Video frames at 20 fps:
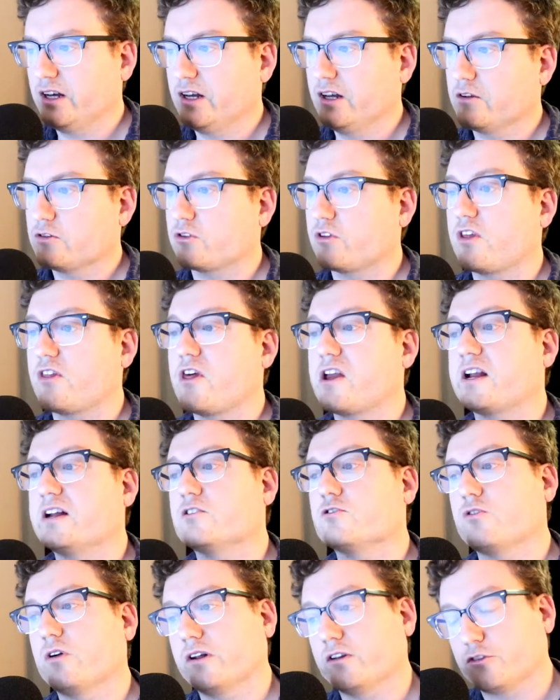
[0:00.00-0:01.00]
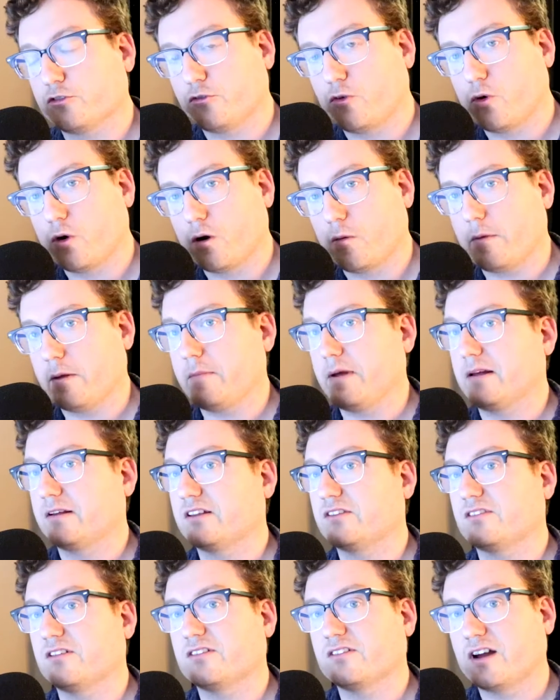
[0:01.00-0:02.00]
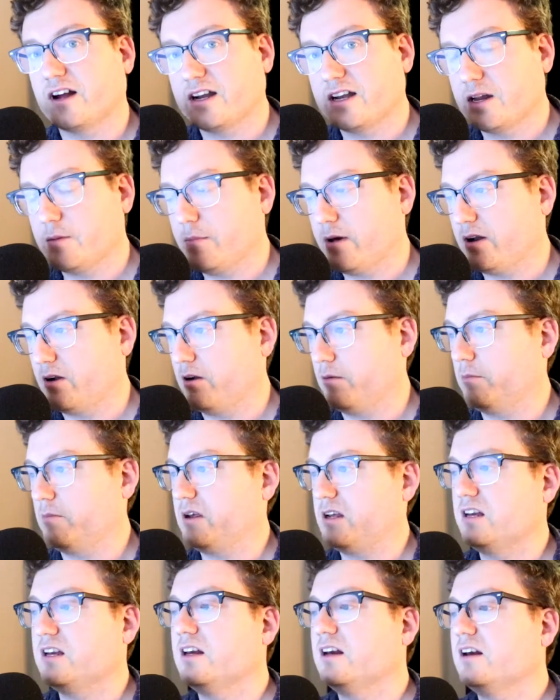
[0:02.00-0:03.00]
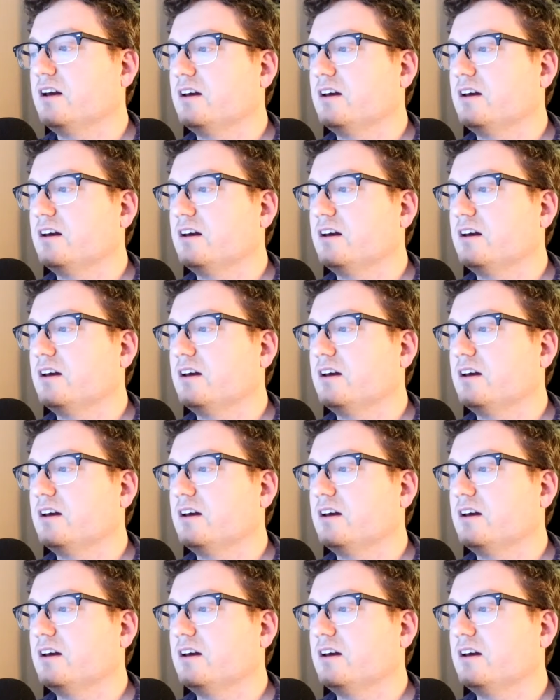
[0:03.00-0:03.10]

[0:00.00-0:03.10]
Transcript: so that they can transform and make society better and be,